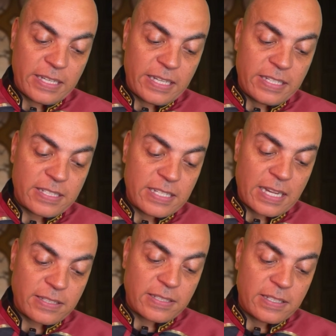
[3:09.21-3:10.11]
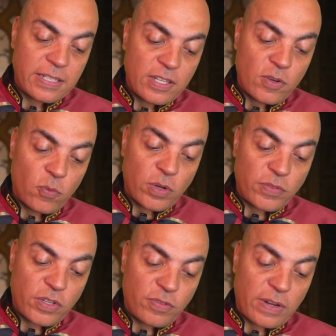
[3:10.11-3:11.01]
it is not one
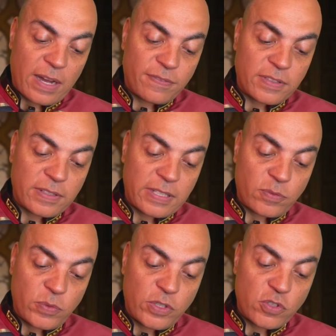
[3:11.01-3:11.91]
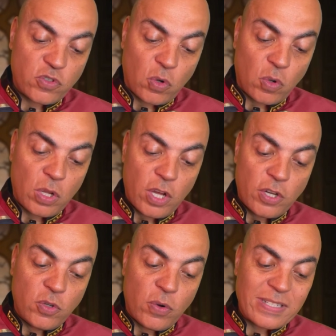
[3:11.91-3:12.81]
of the craft that we control,
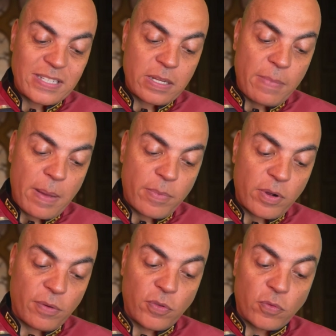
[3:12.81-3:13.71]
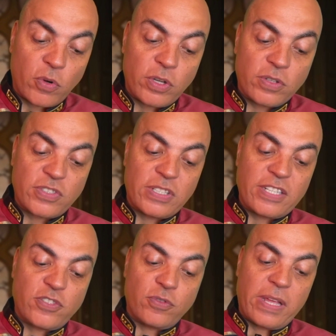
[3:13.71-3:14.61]
nor is it a member of the Royal
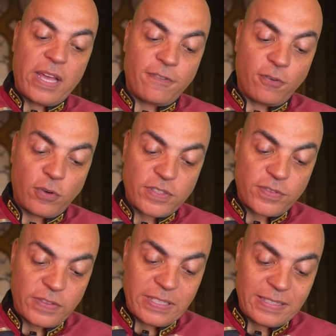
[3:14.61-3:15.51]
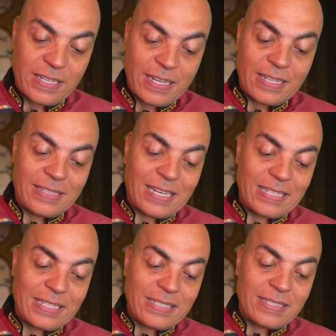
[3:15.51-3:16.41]
Celestial Air Force fleet
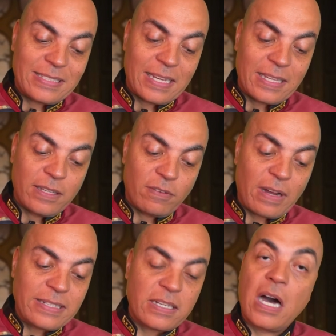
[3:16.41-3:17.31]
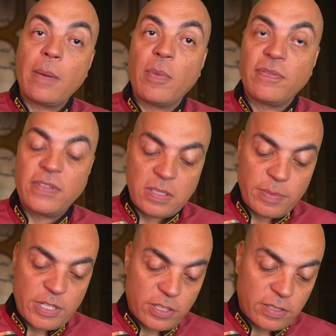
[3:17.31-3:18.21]
that is the right arm of this
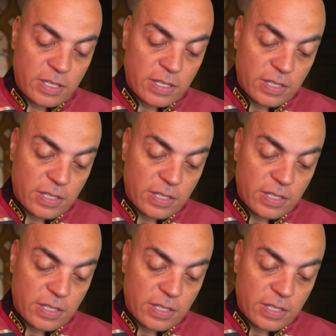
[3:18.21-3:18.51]
mission.